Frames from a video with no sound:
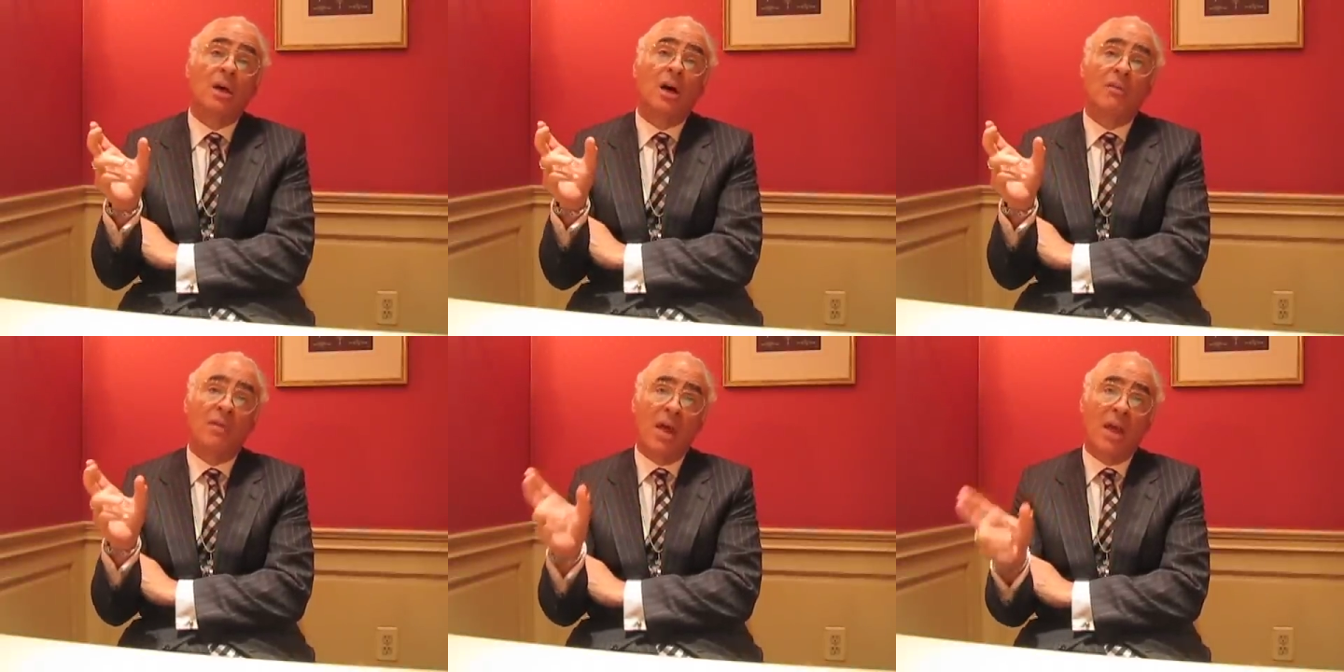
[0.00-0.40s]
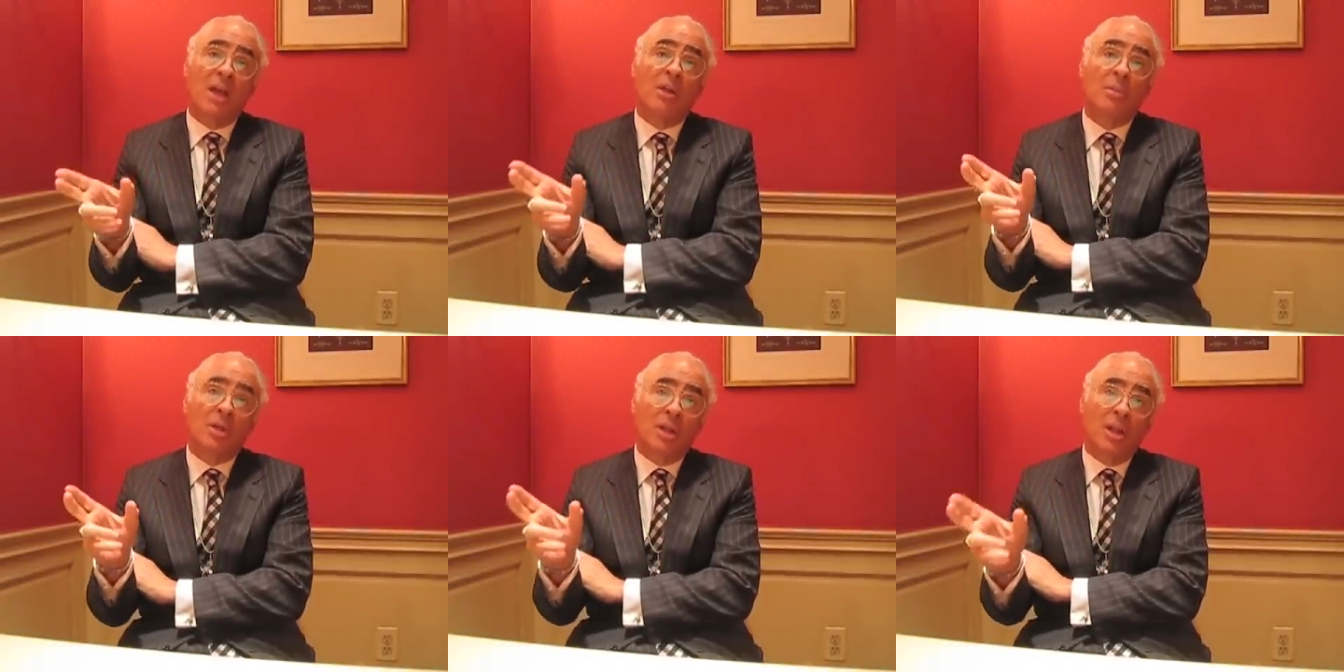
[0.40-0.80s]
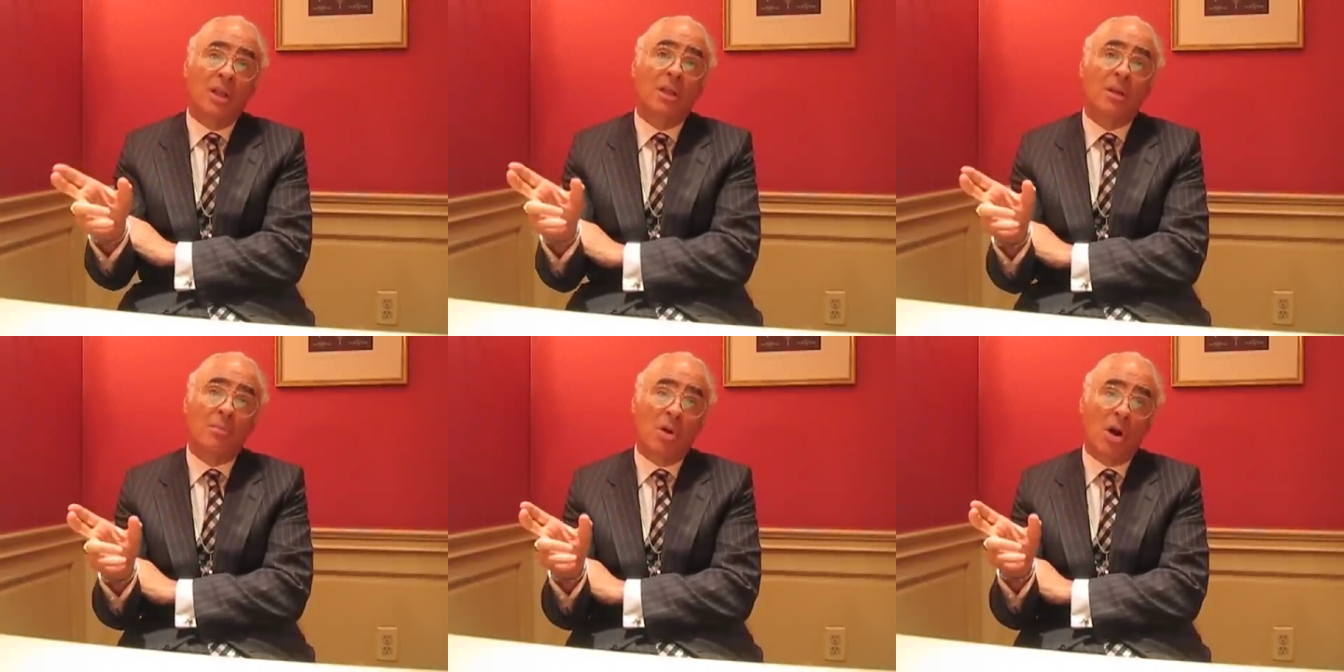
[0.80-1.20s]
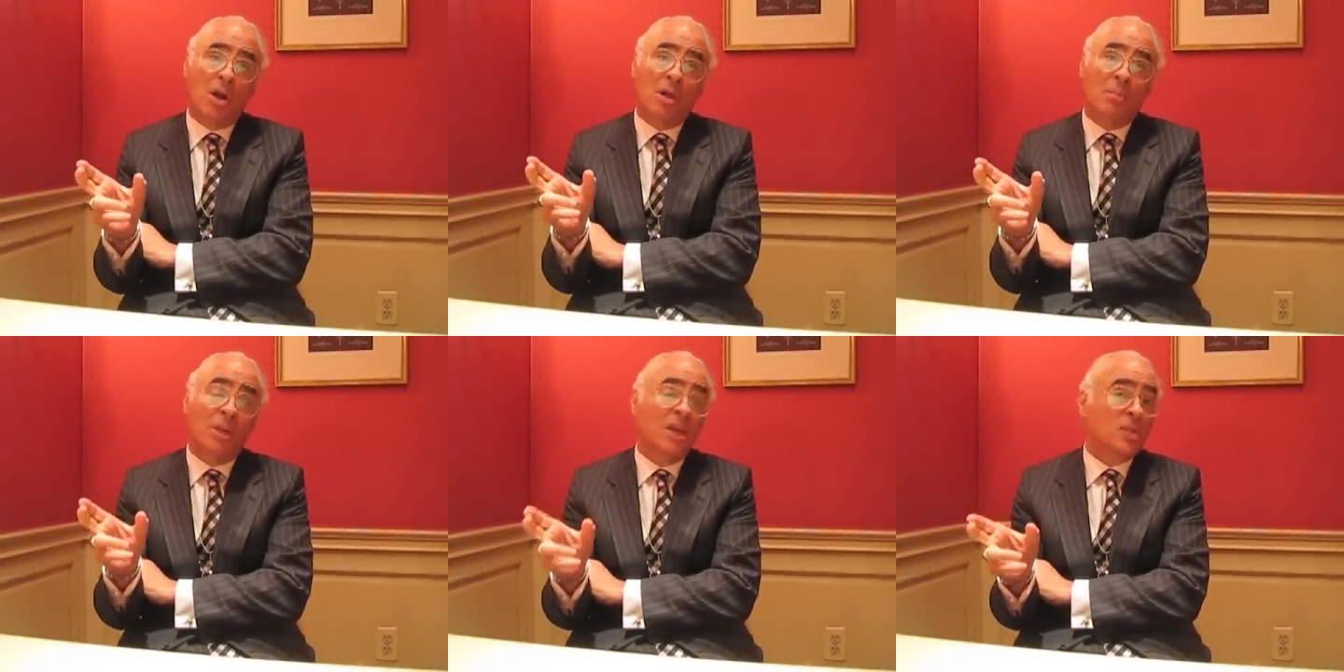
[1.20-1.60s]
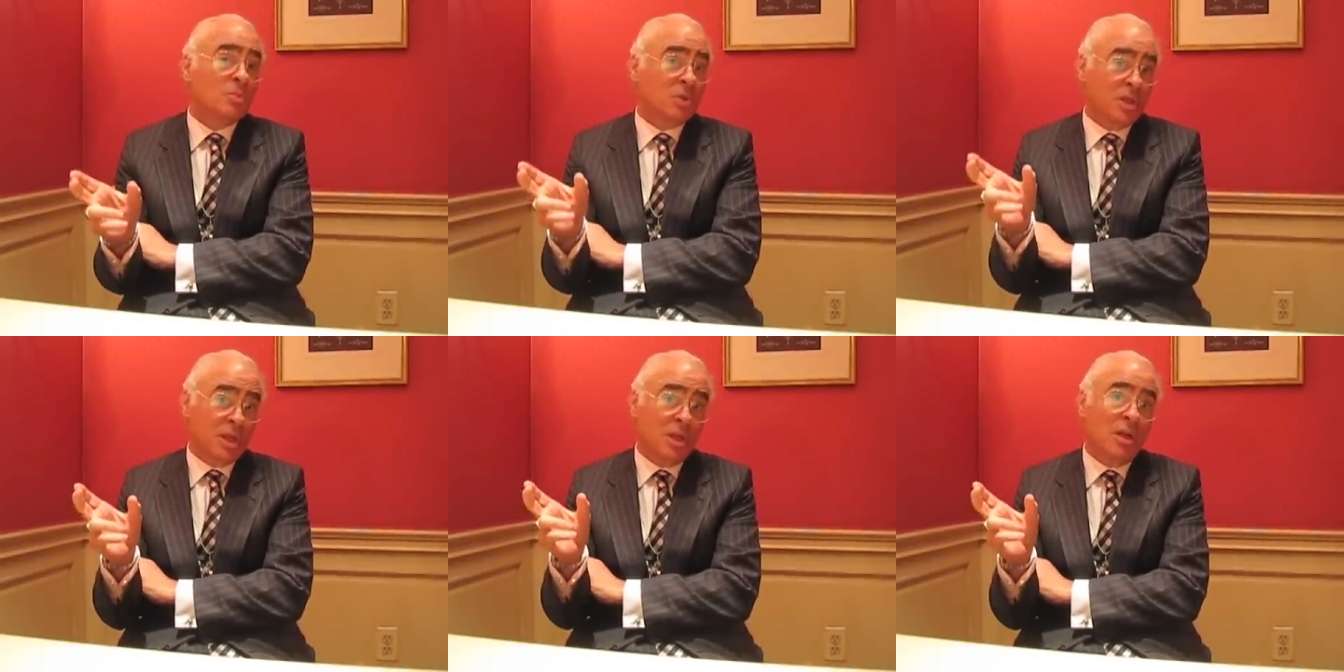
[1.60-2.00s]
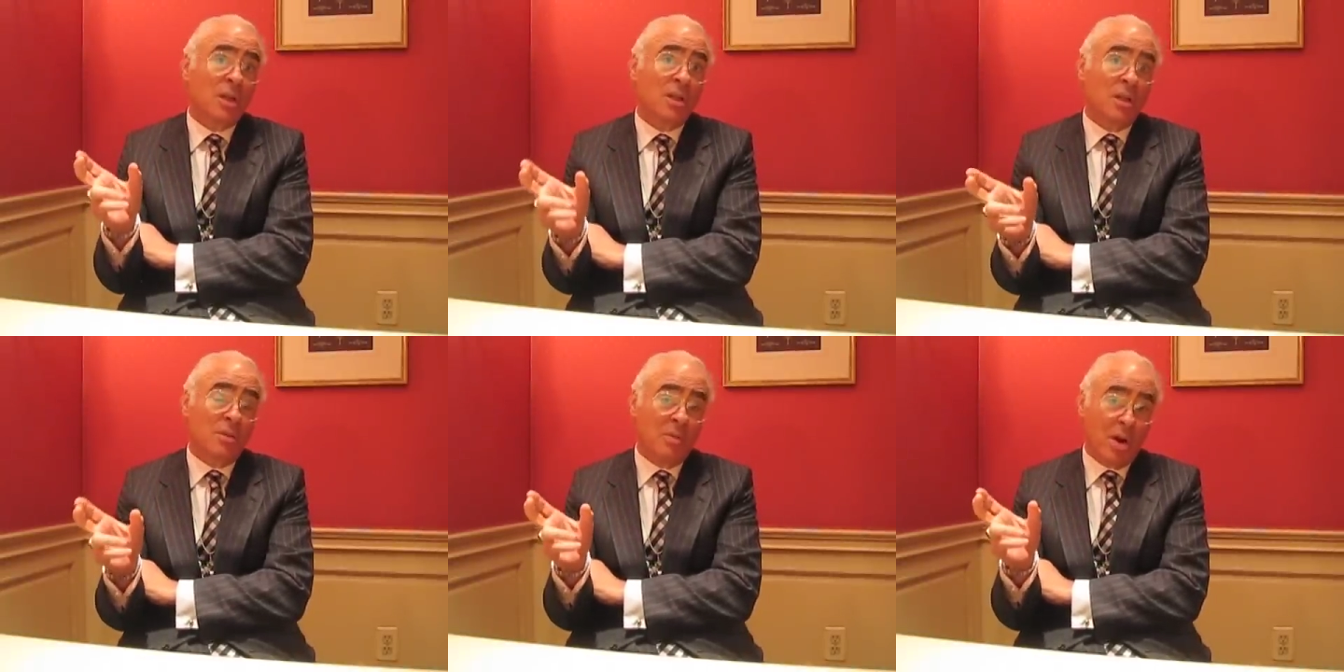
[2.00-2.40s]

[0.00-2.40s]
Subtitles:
available in the marketplace, particularly the